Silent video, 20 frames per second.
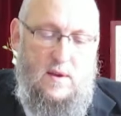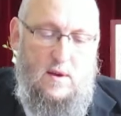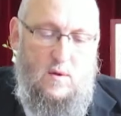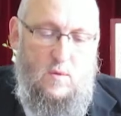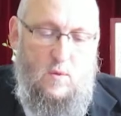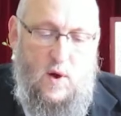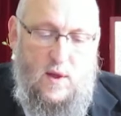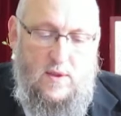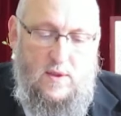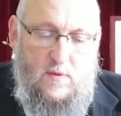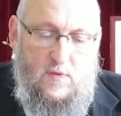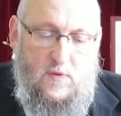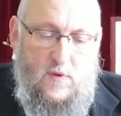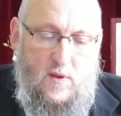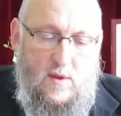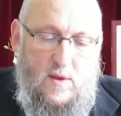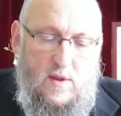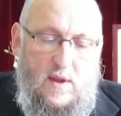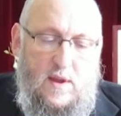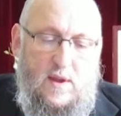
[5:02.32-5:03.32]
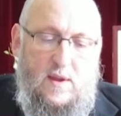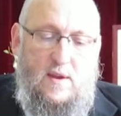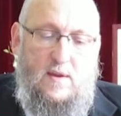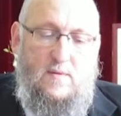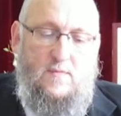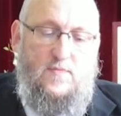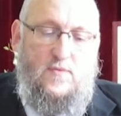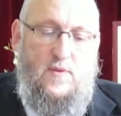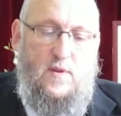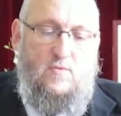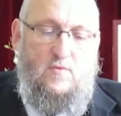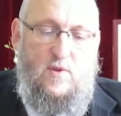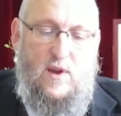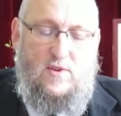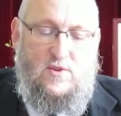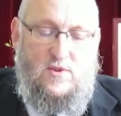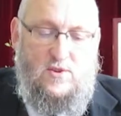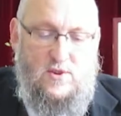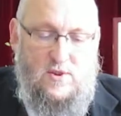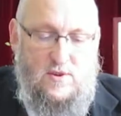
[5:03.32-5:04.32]
wonderfully
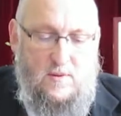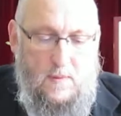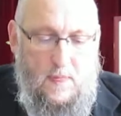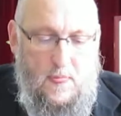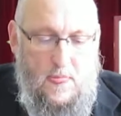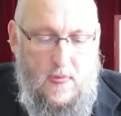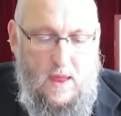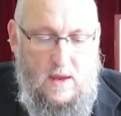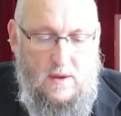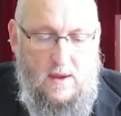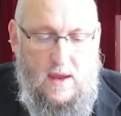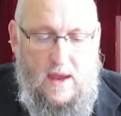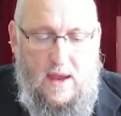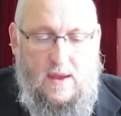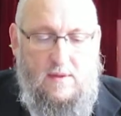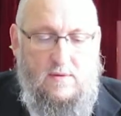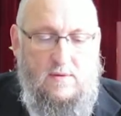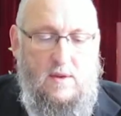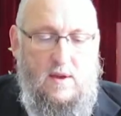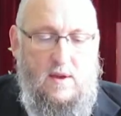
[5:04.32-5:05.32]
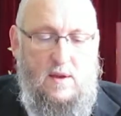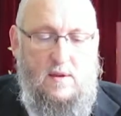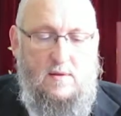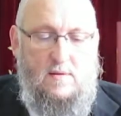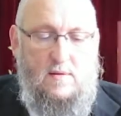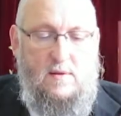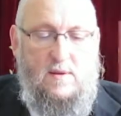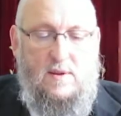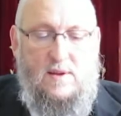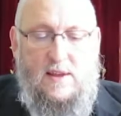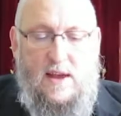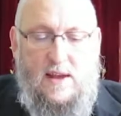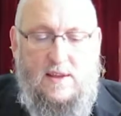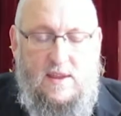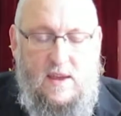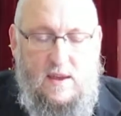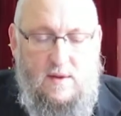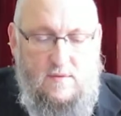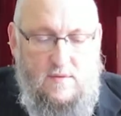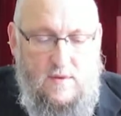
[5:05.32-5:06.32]
rich and uh,
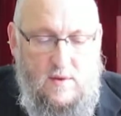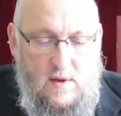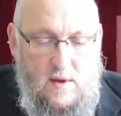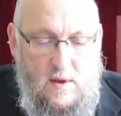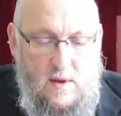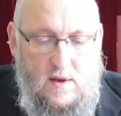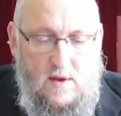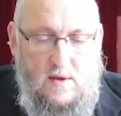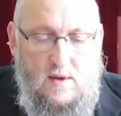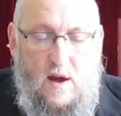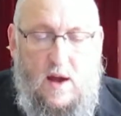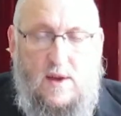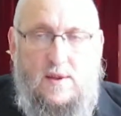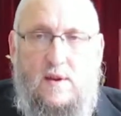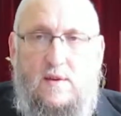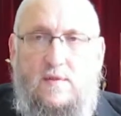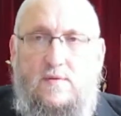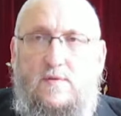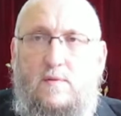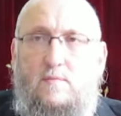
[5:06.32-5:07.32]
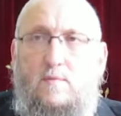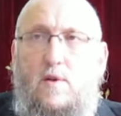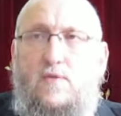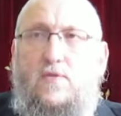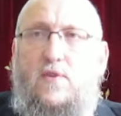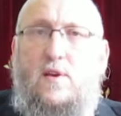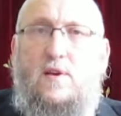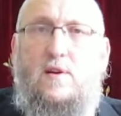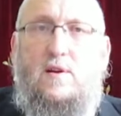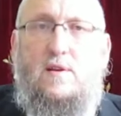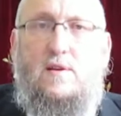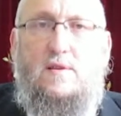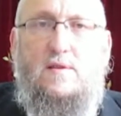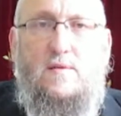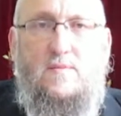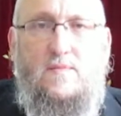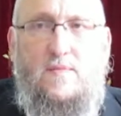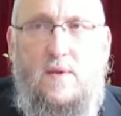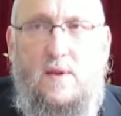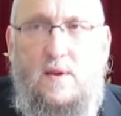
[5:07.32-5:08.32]
collective kind of
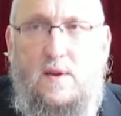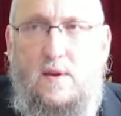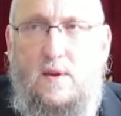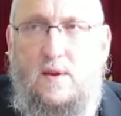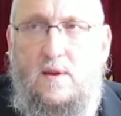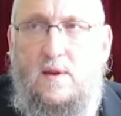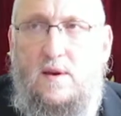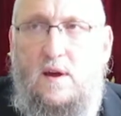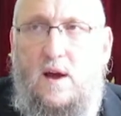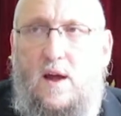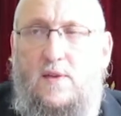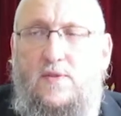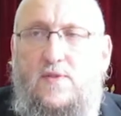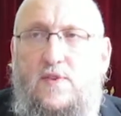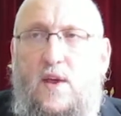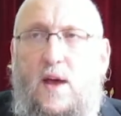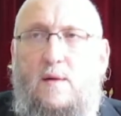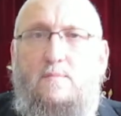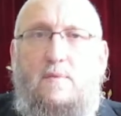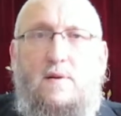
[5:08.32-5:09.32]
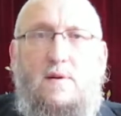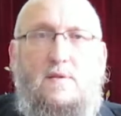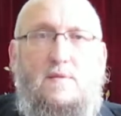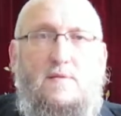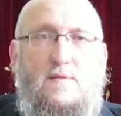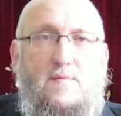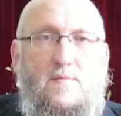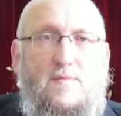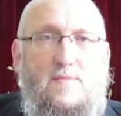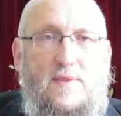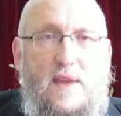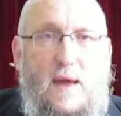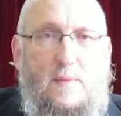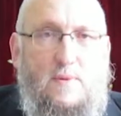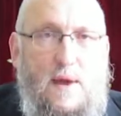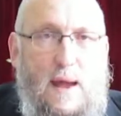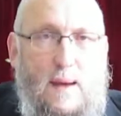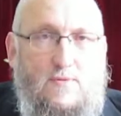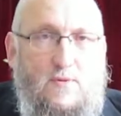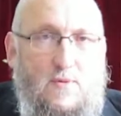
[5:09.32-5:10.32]
musical ensemble that
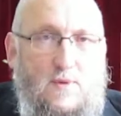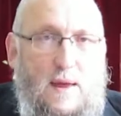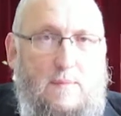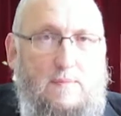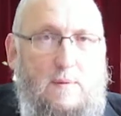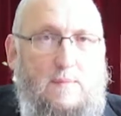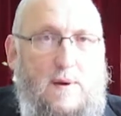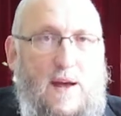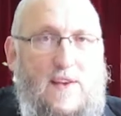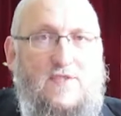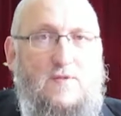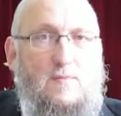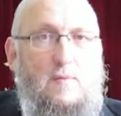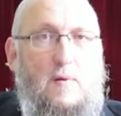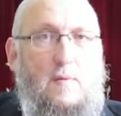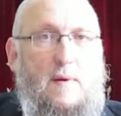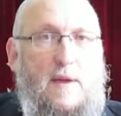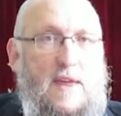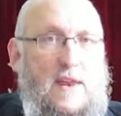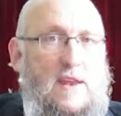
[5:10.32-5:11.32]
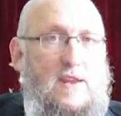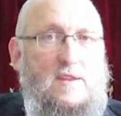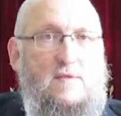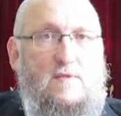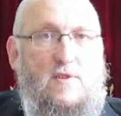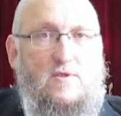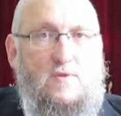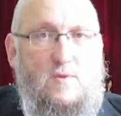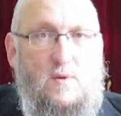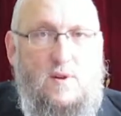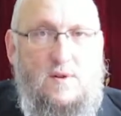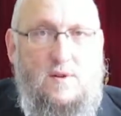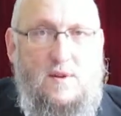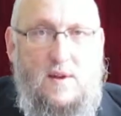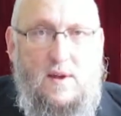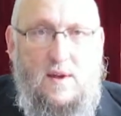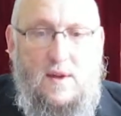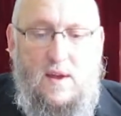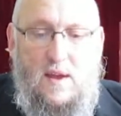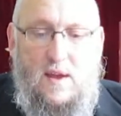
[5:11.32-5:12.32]
perhaps would not be possible by any individual.
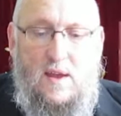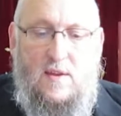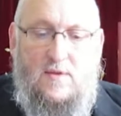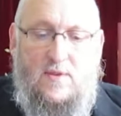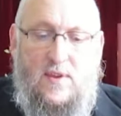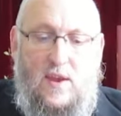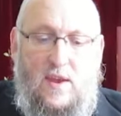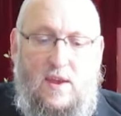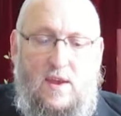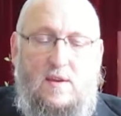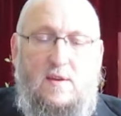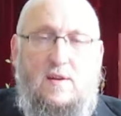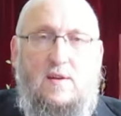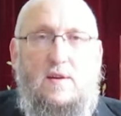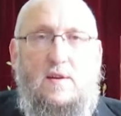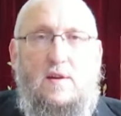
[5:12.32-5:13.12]
It is the